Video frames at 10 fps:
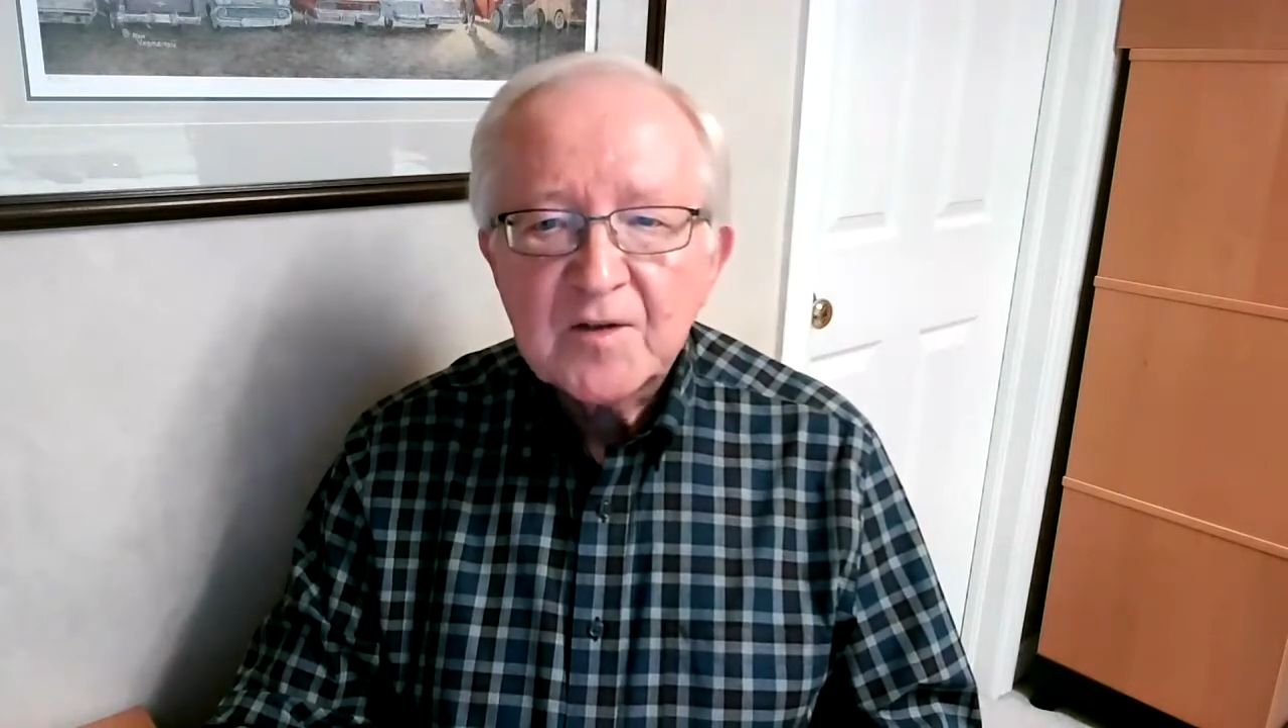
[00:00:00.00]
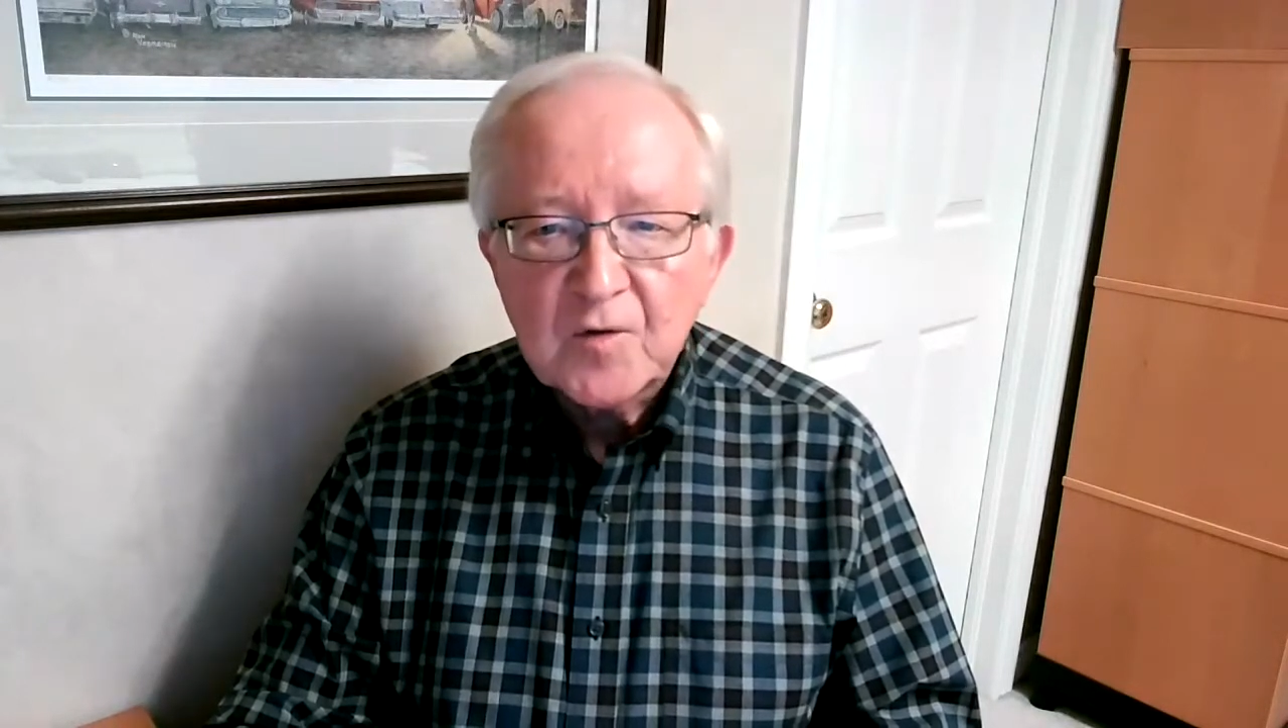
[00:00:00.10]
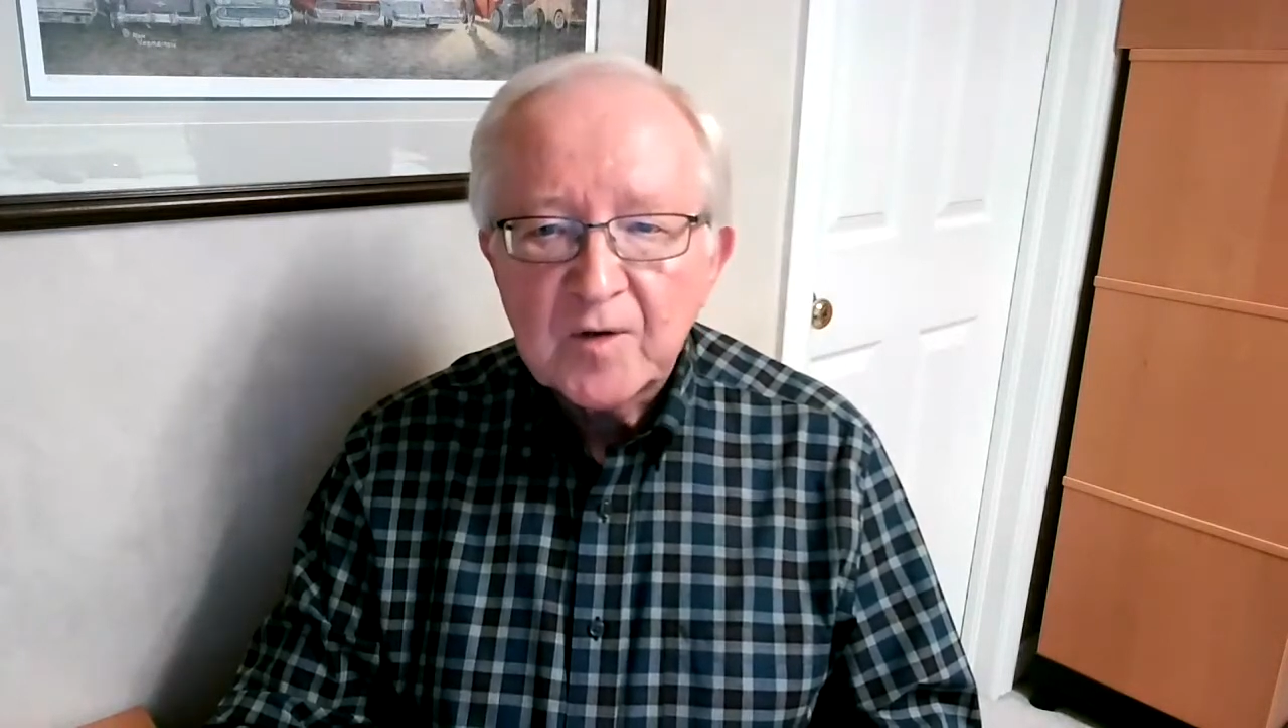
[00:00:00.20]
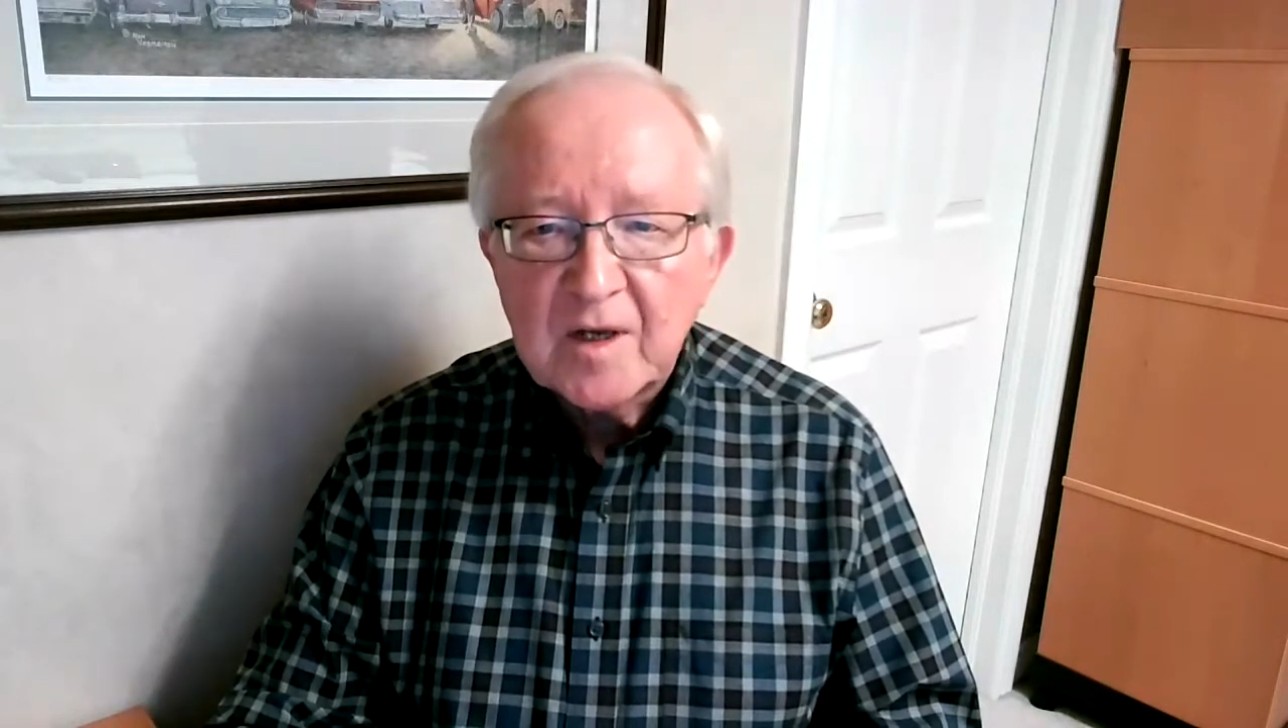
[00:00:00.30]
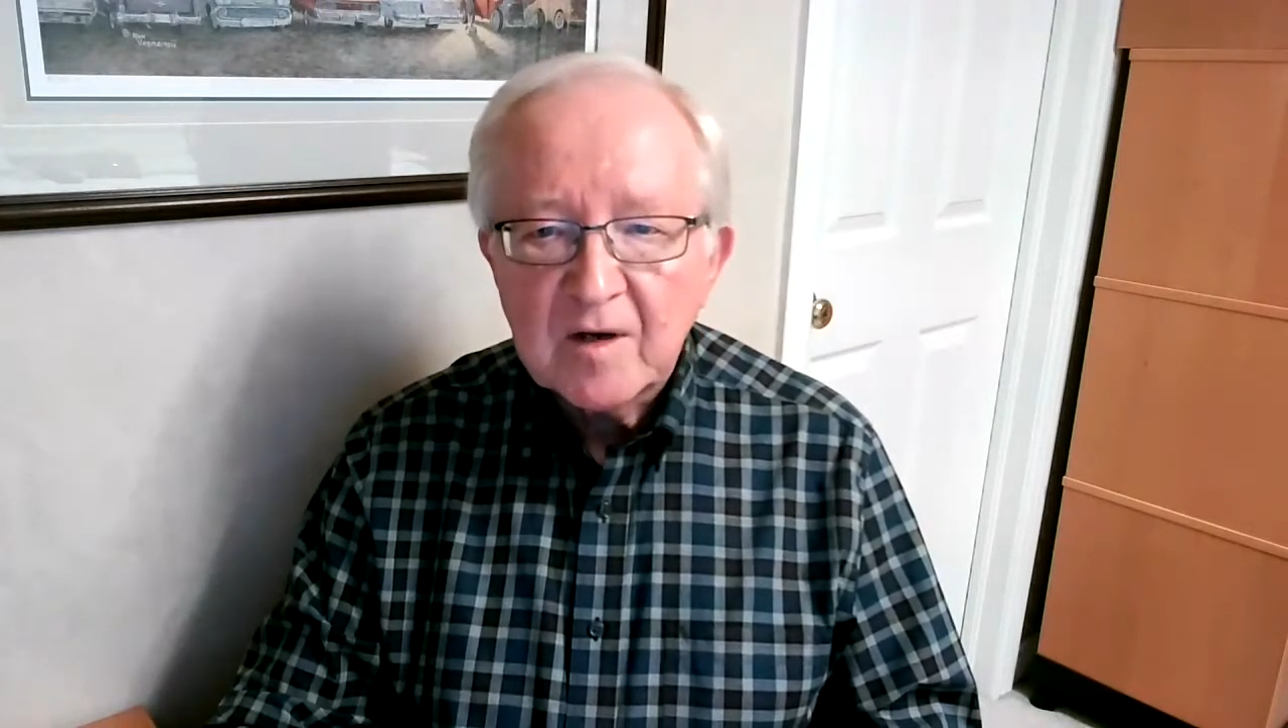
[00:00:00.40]

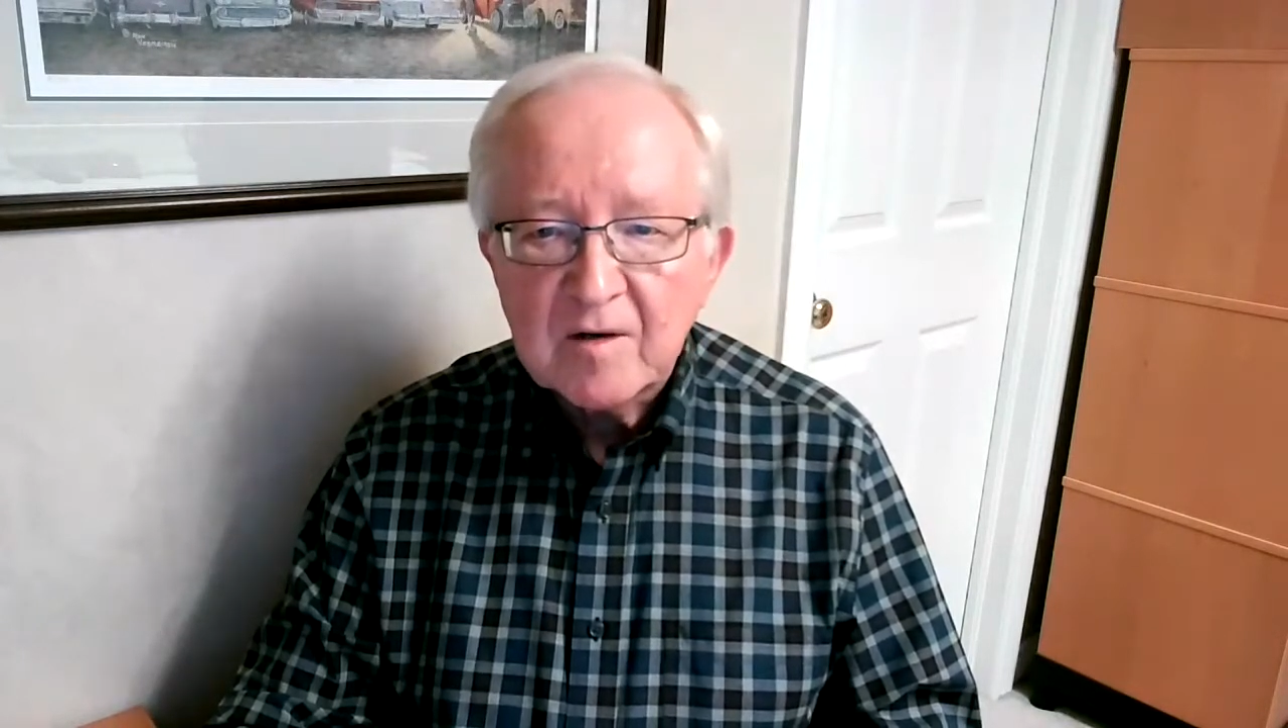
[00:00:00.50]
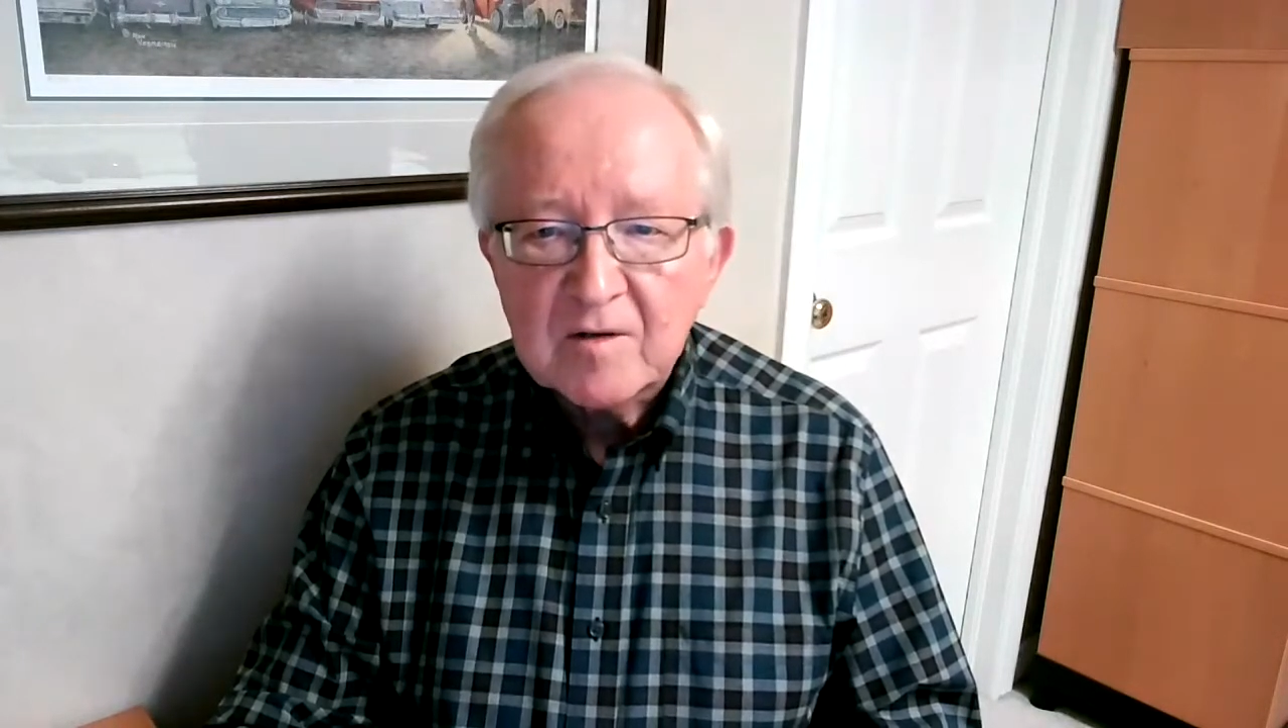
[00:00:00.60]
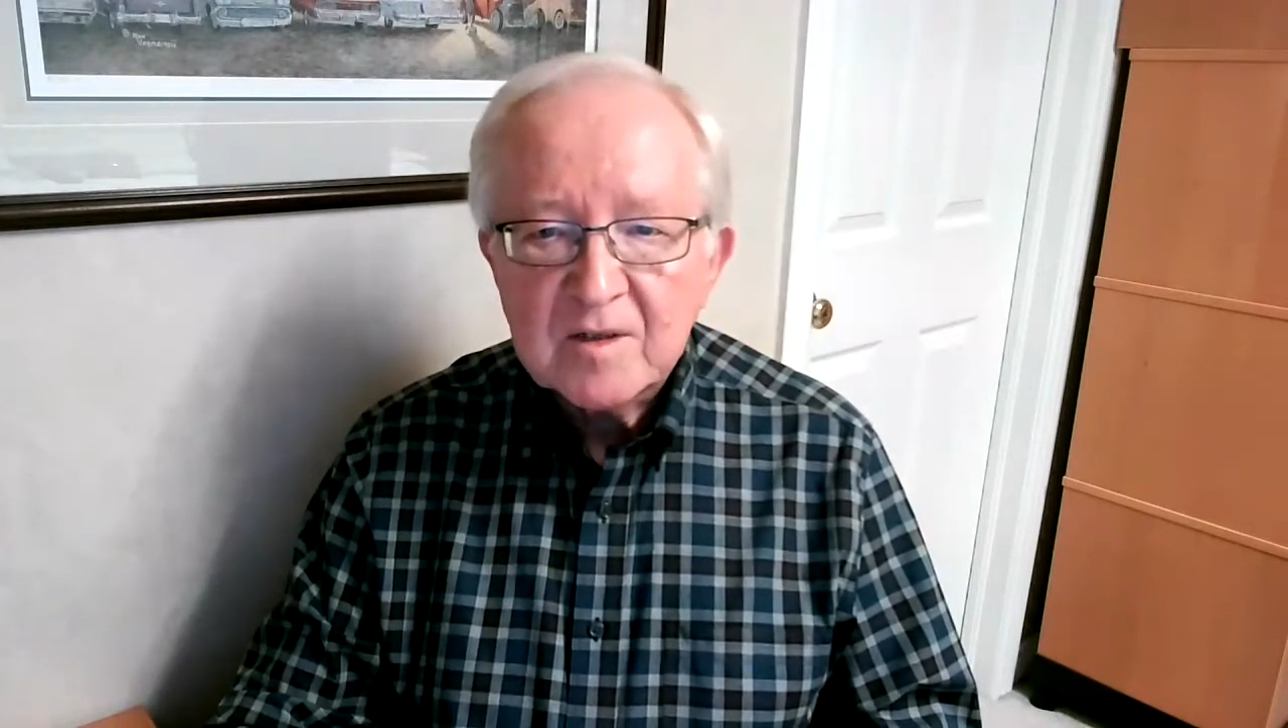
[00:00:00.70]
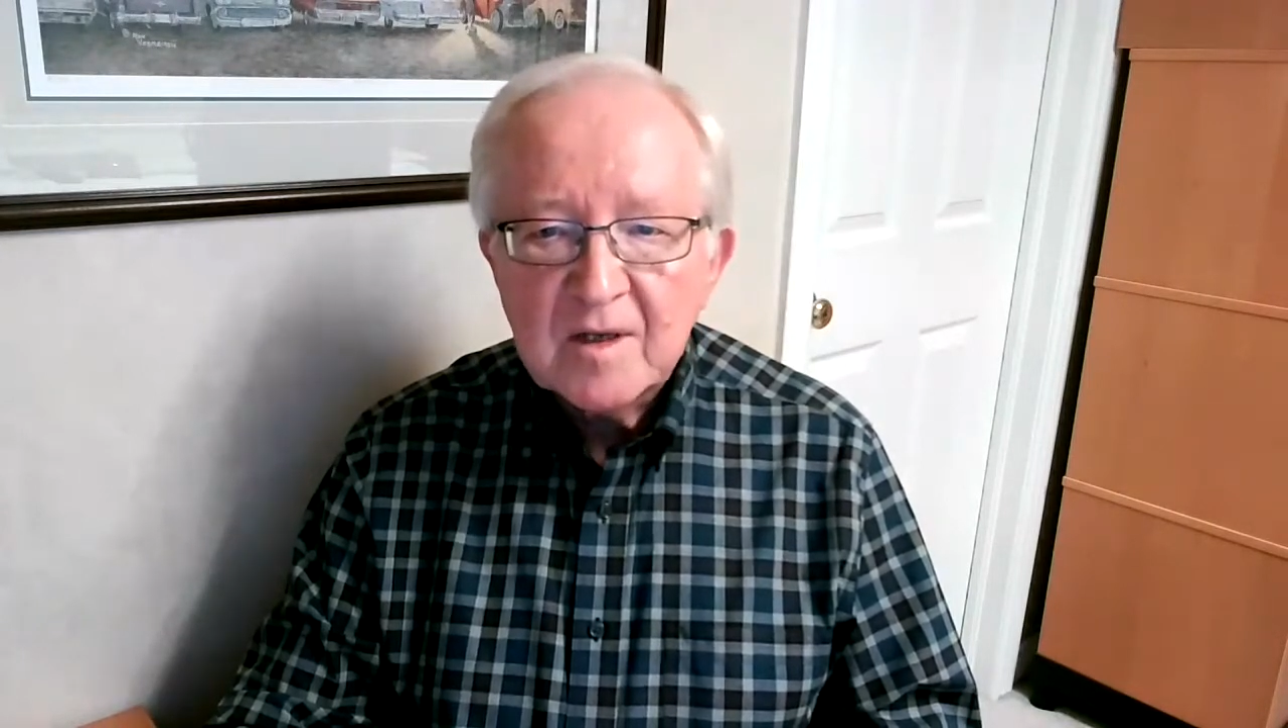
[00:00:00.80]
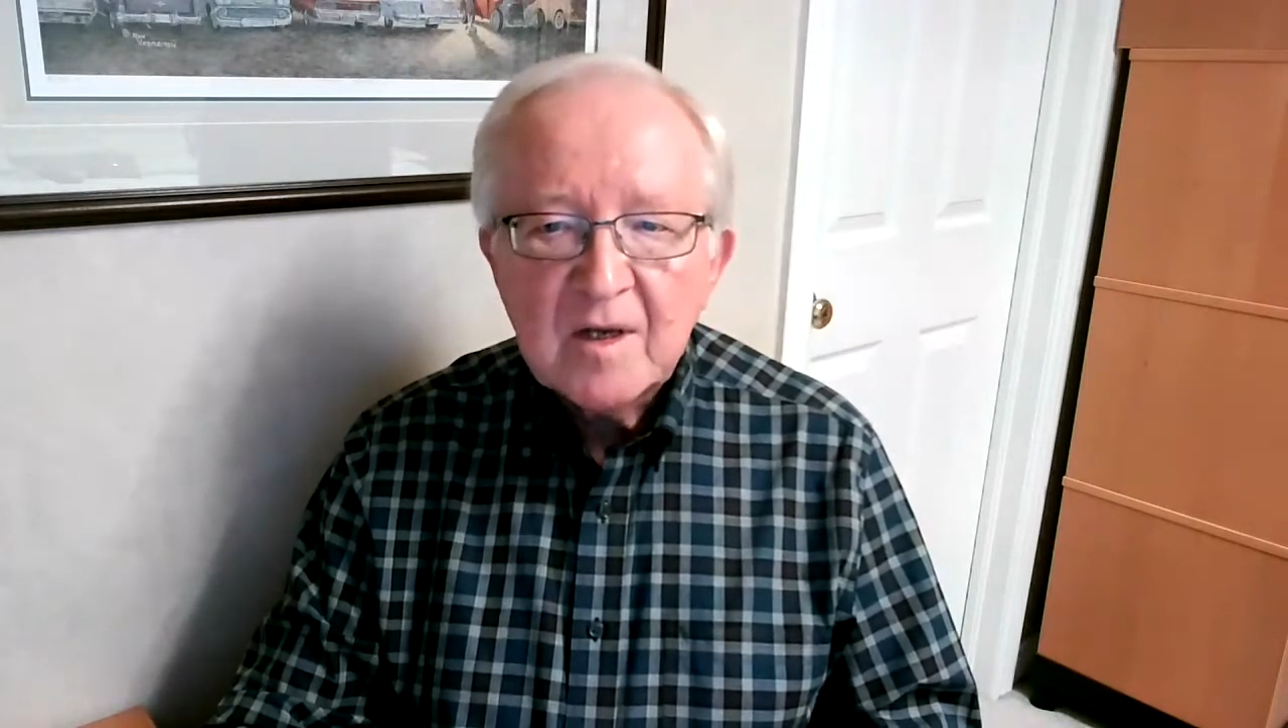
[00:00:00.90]
30 years,